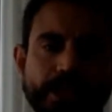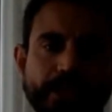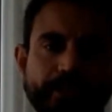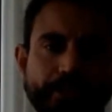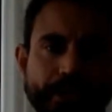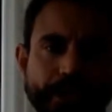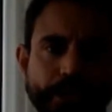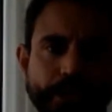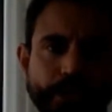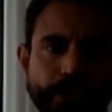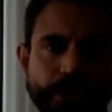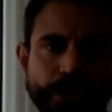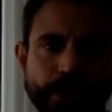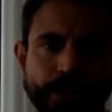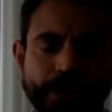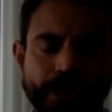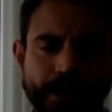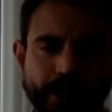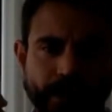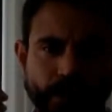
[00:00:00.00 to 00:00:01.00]
if you
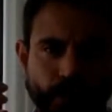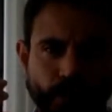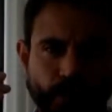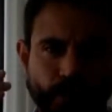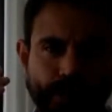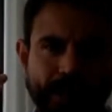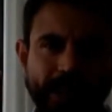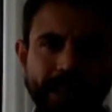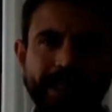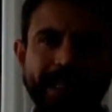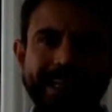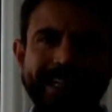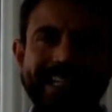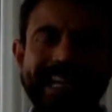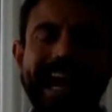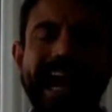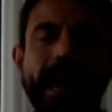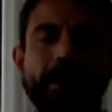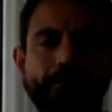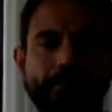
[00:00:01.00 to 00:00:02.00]
could really
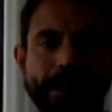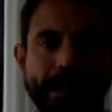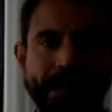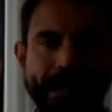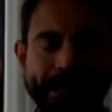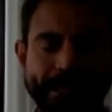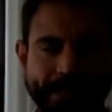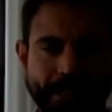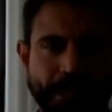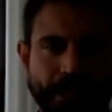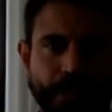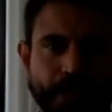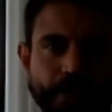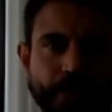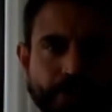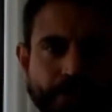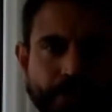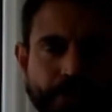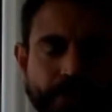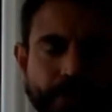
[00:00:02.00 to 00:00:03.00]
tap
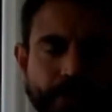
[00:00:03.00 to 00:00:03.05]
into